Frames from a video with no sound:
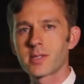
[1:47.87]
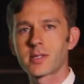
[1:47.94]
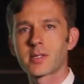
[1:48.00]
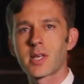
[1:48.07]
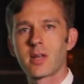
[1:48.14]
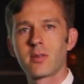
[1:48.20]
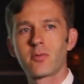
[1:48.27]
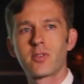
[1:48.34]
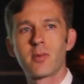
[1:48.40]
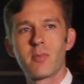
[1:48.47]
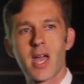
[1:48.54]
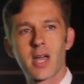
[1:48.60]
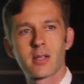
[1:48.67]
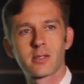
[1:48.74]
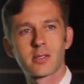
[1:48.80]
one set
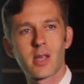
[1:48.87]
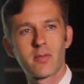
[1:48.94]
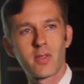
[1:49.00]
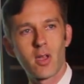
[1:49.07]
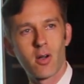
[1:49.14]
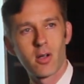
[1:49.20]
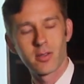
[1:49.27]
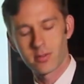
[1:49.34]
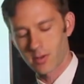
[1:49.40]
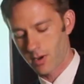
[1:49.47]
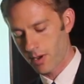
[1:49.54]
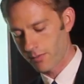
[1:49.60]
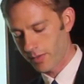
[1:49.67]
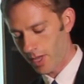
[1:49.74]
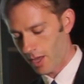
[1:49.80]
of demands on the
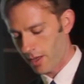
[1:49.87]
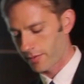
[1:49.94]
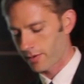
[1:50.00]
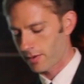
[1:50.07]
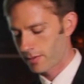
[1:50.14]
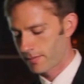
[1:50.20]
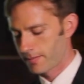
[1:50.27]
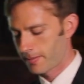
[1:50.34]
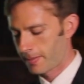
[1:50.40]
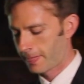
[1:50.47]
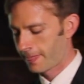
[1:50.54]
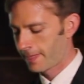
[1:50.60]
altar of the other.